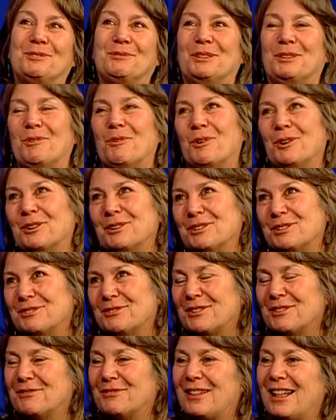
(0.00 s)
doing orders
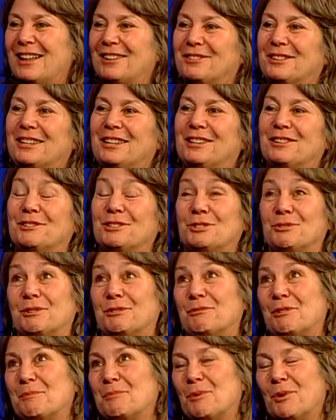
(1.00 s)
for the following year and
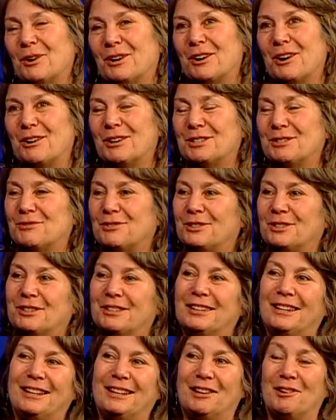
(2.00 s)
doing report cards
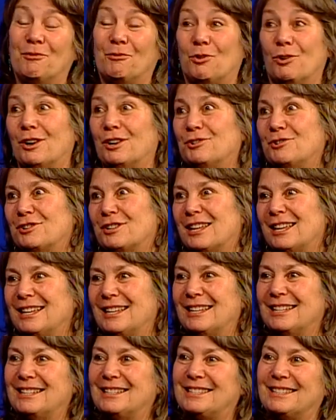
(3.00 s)
for 400
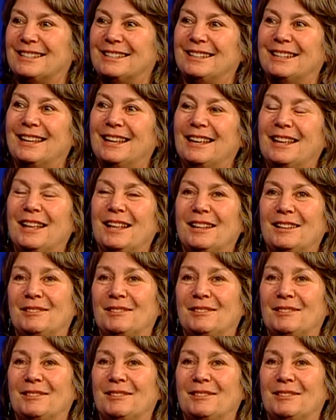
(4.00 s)
kids and yeah.